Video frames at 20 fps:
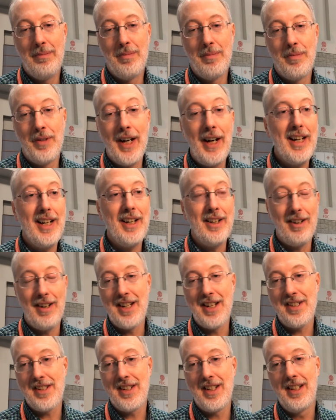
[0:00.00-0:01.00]
very
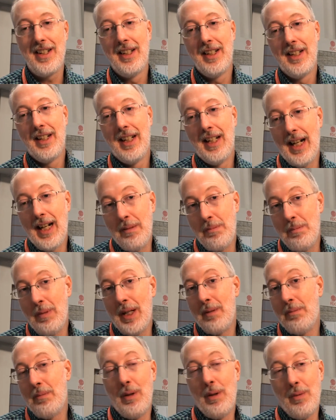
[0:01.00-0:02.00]
interested.
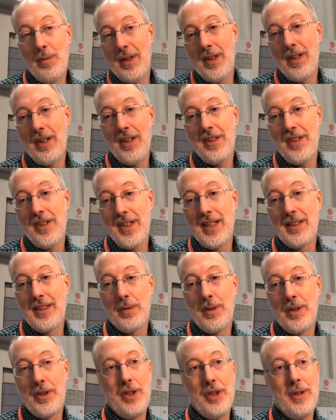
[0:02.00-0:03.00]
But one of the things
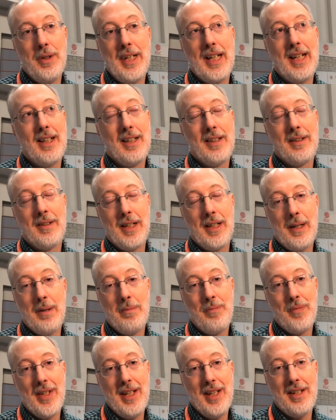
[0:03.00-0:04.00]
we're doing
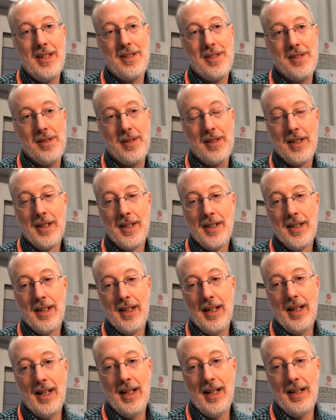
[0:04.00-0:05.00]
is
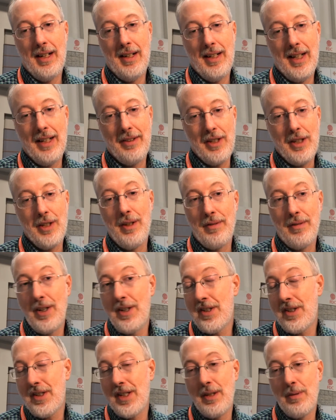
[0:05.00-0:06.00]
at the
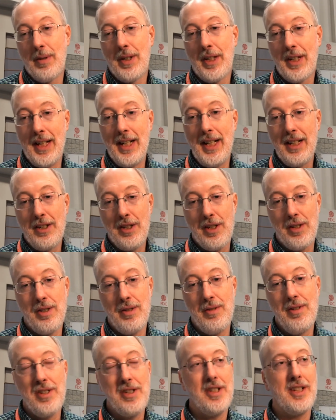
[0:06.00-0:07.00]
university, we're getting
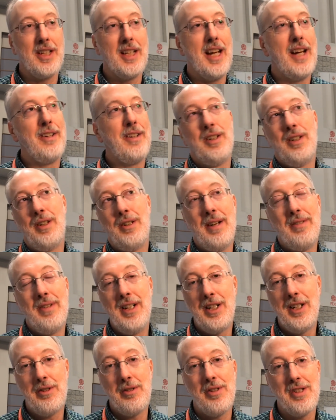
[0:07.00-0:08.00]
students together who have an
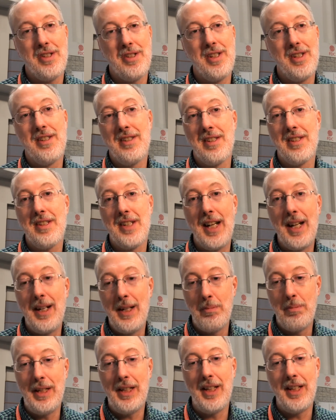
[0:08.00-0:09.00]
interest in
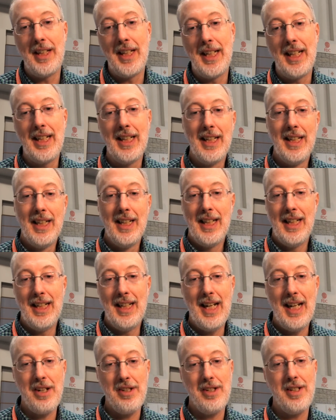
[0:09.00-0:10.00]
sustainability and
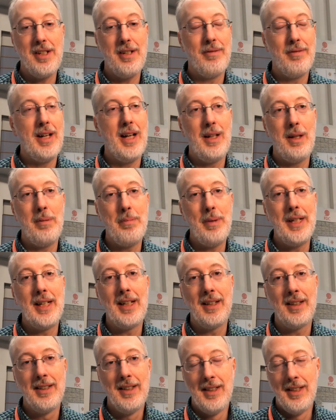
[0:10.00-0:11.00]
actually developing
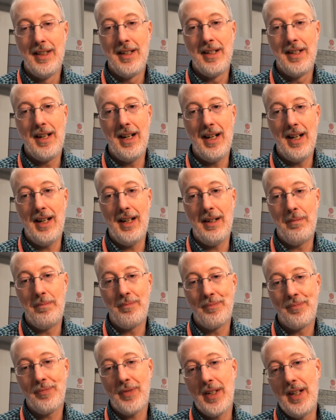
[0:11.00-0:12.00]

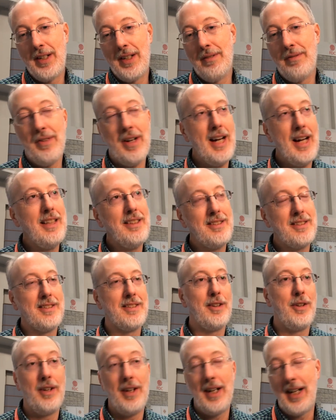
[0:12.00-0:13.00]
a device
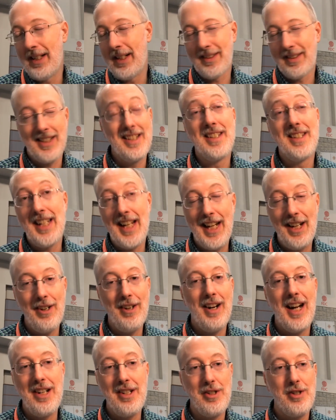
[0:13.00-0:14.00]
or a
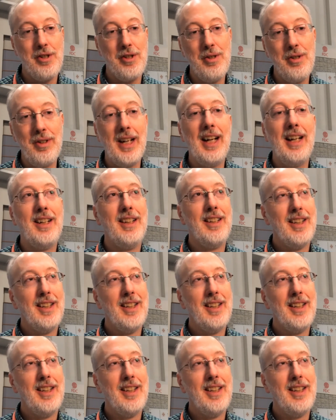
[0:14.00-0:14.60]
containerized unit